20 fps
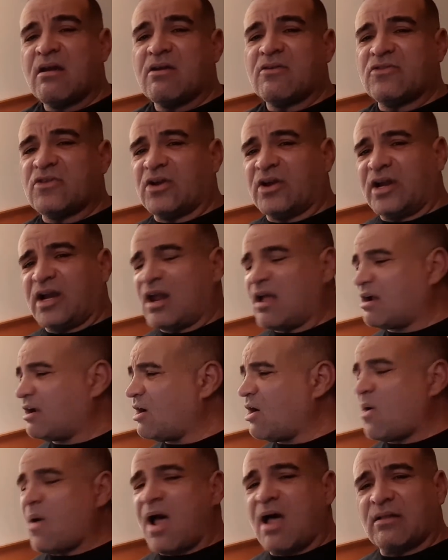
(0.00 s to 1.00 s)
they're going to
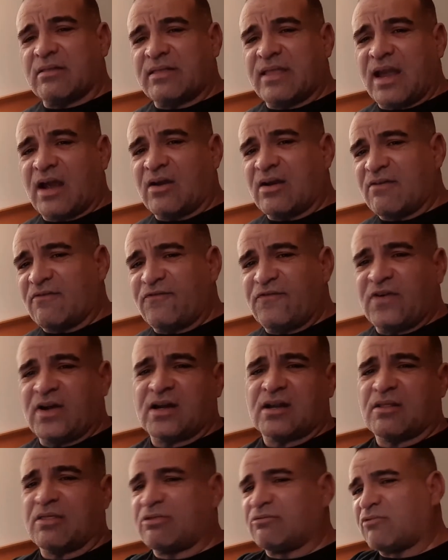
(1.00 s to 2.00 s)
go out there and
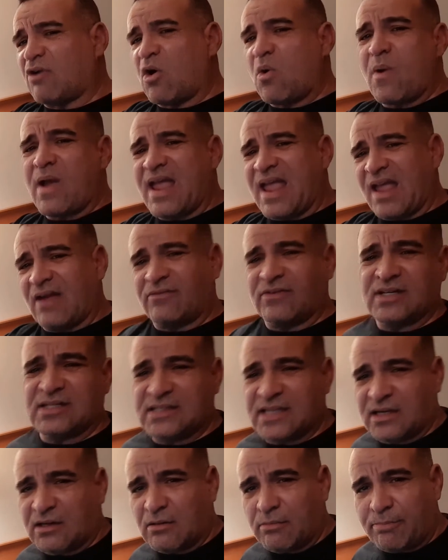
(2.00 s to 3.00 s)
fucking throw away every
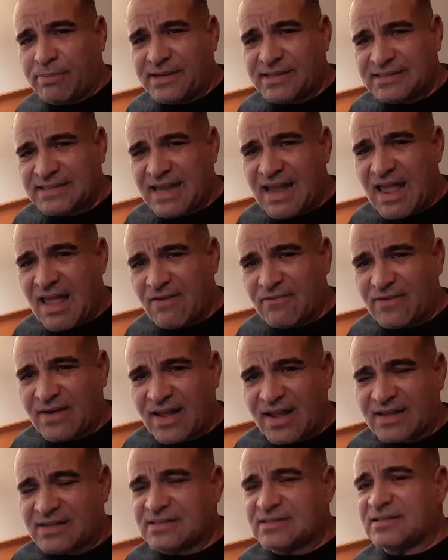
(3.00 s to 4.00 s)
single piece of
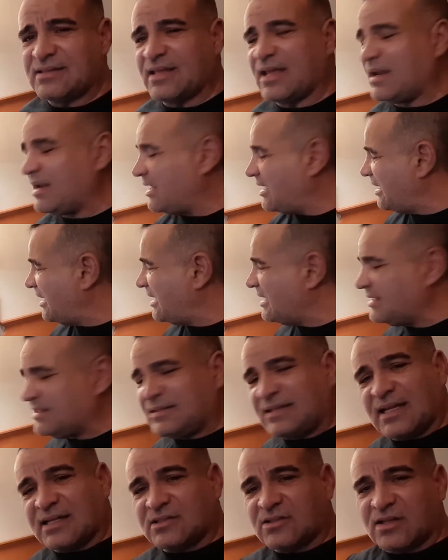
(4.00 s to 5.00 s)
evidence that he
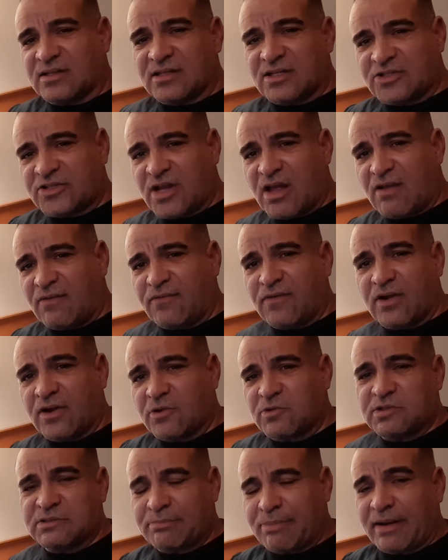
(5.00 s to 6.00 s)
says on the jail phone
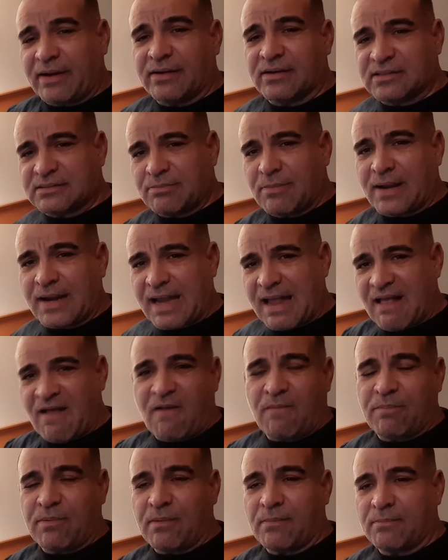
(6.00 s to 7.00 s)
to his parents might
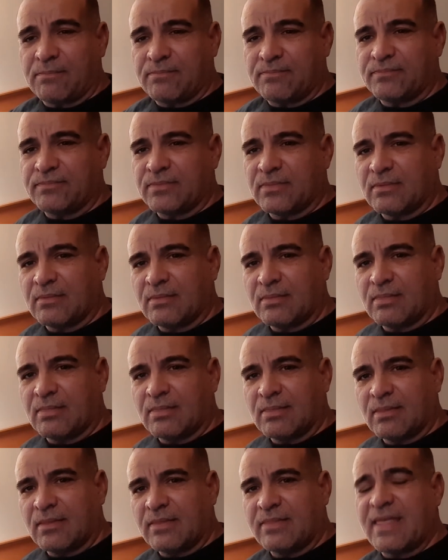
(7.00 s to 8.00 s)
help him.
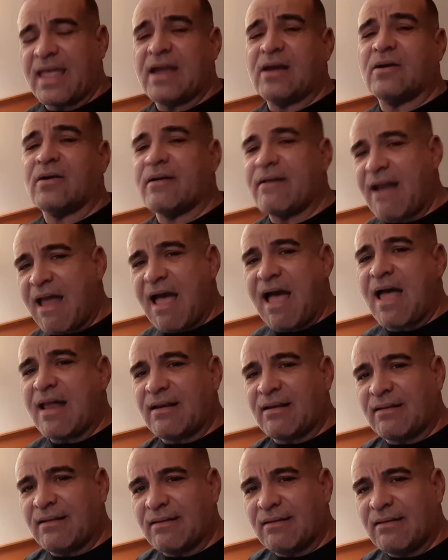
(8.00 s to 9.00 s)
They are
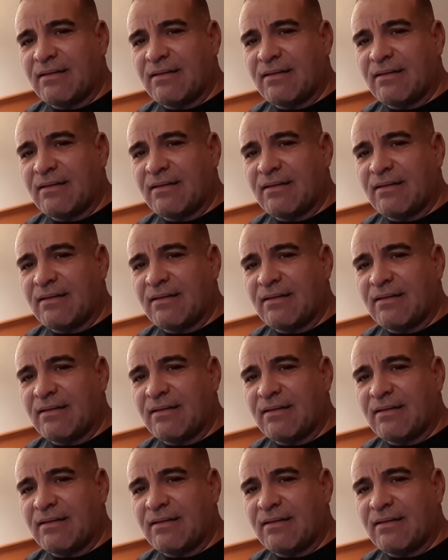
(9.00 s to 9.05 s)
not